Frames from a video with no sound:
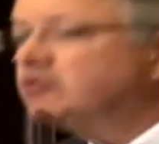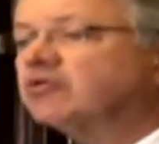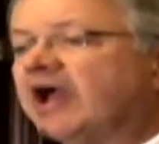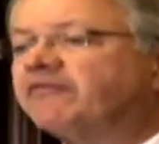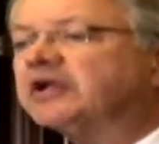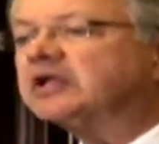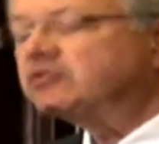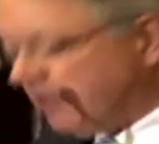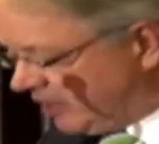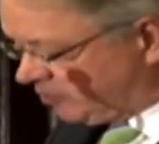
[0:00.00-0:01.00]
traffic
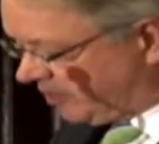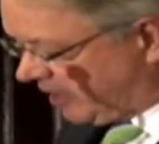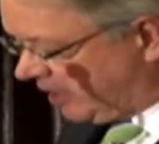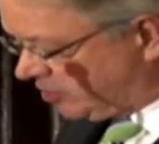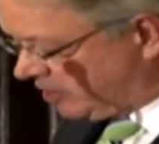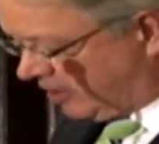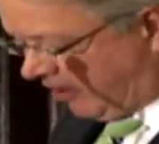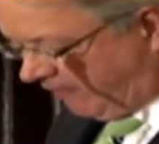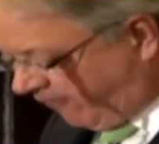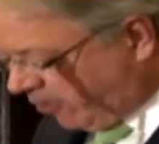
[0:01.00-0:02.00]
and transportation,
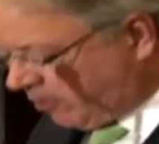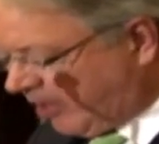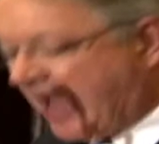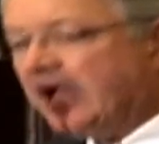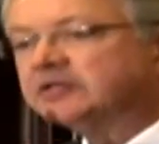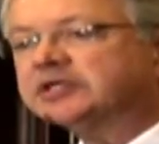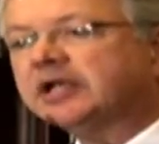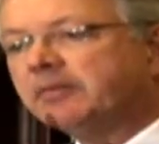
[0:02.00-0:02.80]
affordable housing and